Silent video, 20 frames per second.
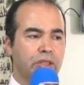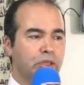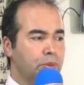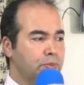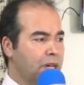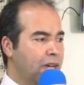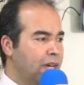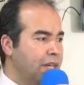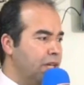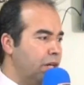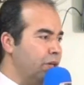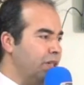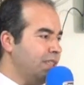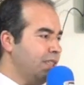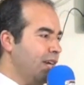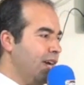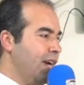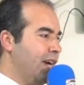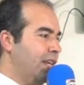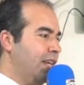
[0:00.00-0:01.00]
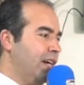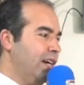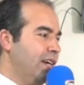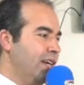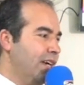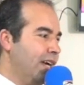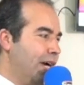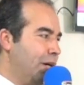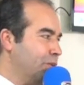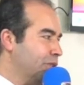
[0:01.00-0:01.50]
subhanahu wa
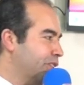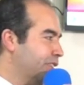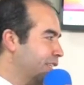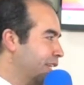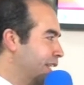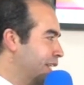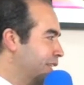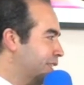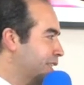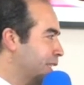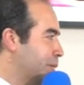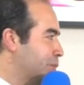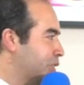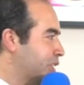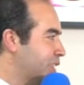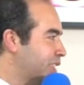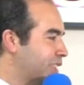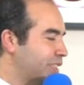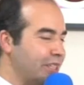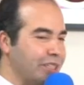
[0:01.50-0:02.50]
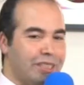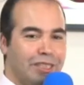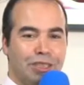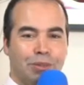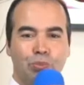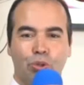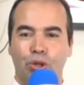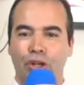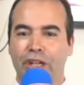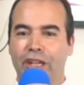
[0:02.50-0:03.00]
ta'ala, I was telling some sisters
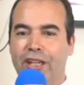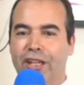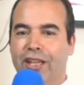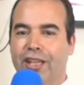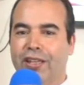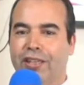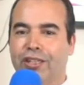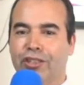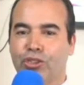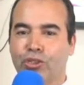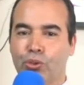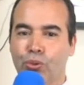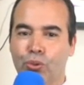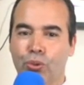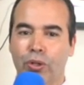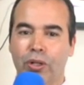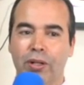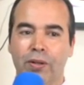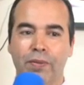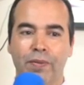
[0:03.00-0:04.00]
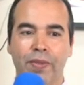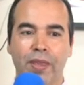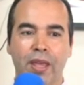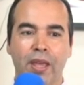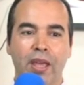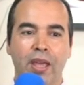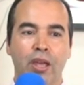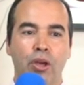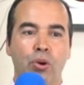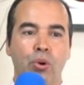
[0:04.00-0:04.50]
this morning in the school
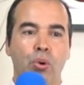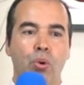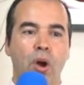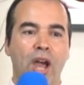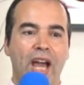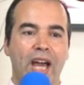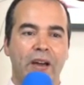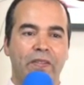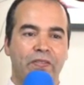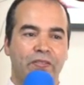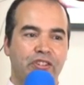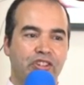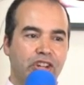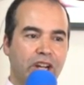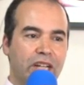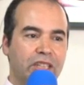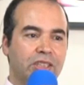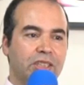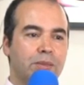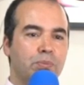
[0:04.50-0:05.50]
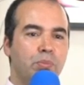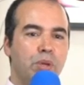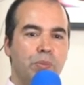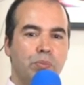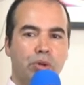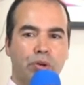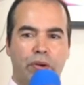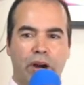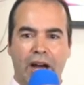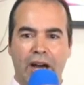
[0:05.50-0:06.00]
who have just
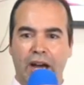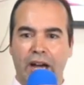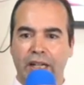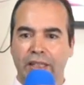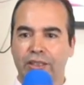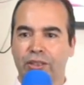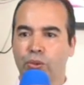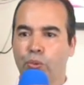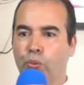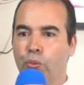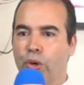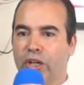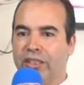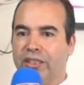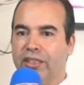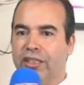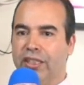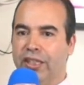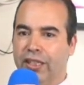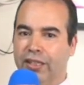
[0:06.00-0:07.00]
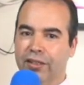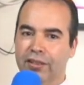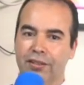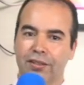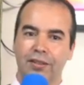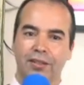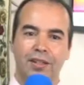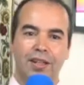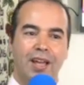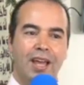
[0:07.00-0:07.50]
memorized wateen.
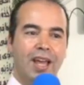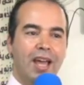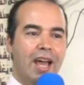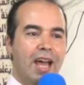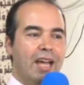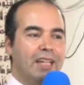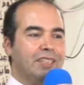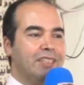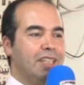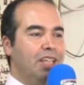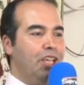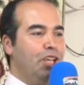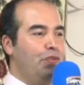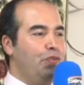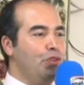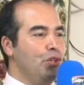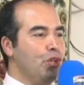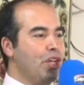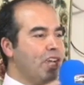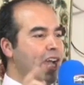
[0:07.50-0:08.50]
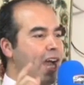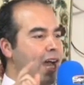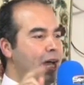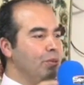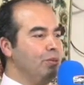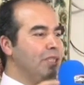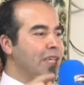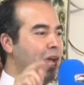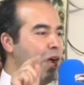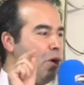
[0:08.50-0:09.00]
I say, if you
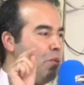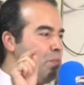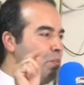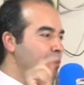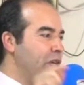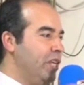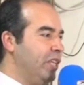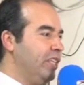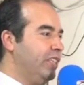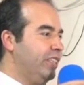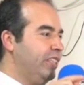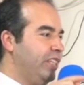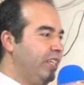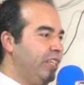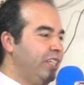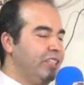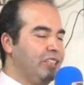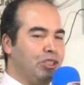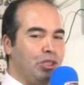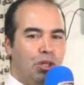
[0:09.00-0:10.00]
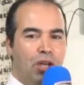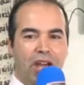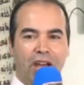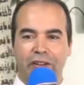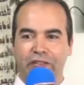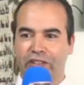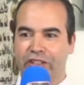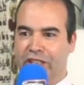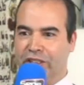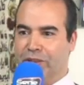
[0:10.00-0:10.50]
count how many deeds you
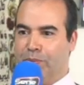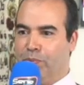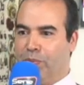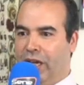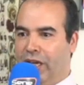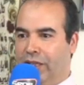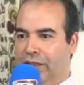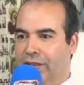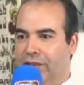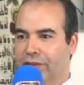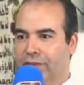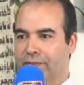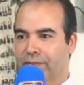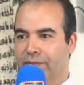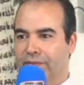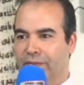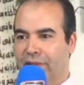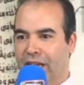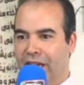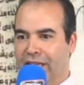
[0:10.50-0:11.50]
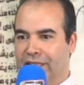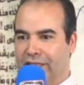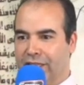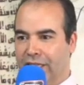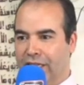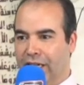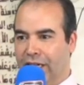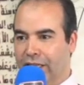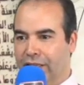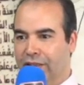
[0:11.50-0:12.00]
have just made,
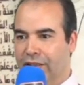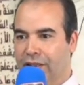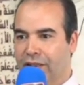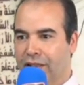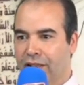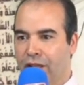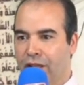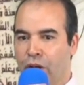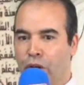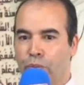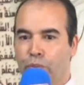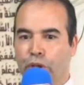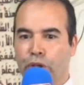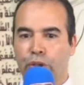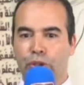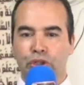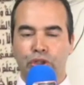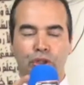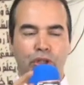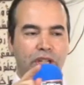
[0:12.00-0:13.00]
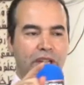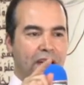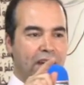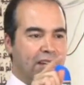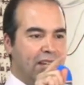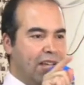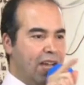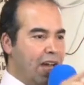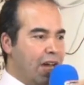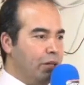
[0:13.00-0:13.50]
hasanat, because you
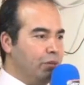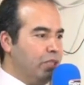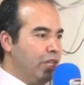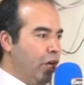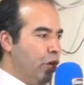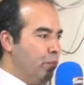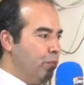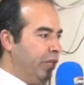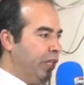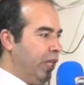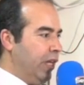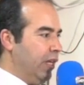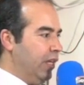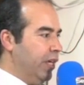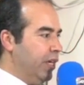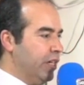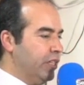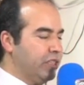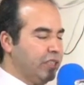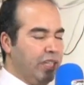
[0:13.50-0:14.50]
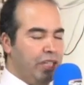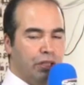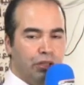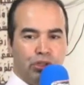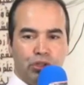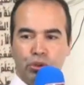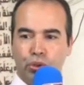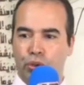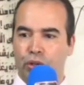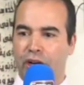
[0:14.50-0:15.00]
can count how many letters in
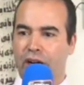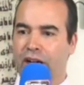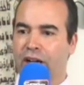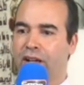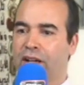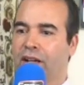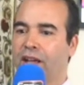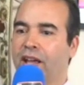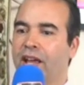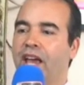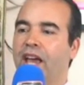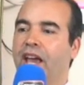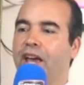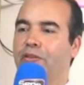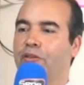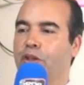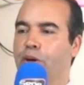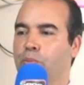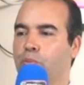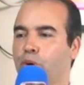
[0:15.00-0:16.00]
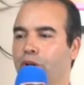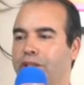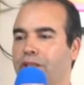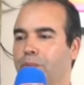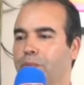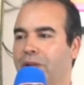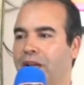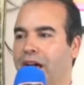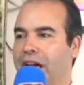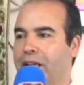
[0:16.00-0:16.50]
surah and then
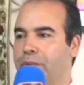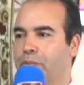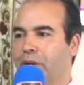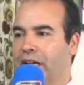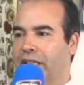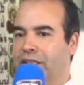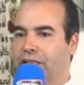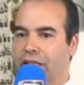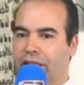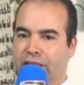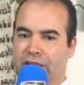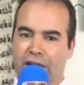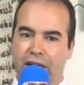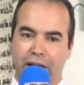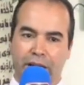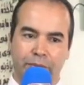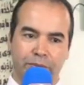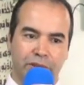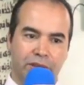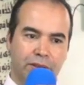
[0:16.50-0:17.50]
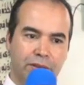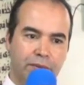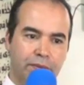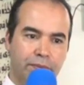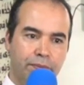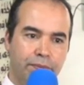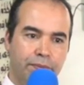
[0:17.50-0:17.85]
multiply it by 10 times.